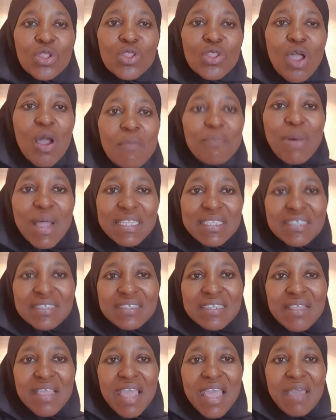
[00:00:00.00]
don't
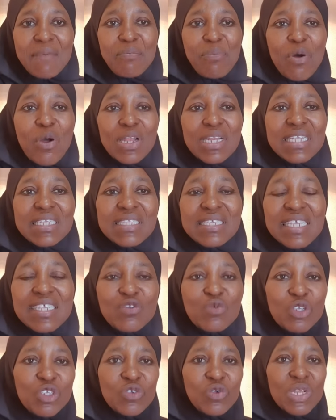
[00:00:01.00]
participate,
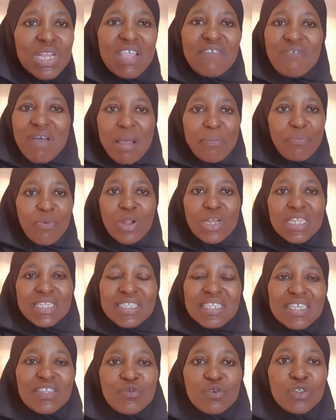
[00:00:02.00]
politics, we should leave our
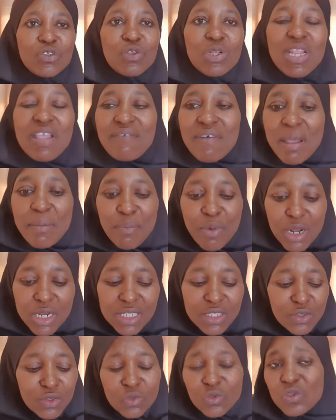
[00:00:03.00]
politics, we should leave our
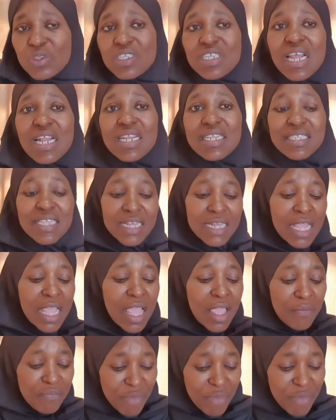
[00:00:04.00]
politics to charlatan.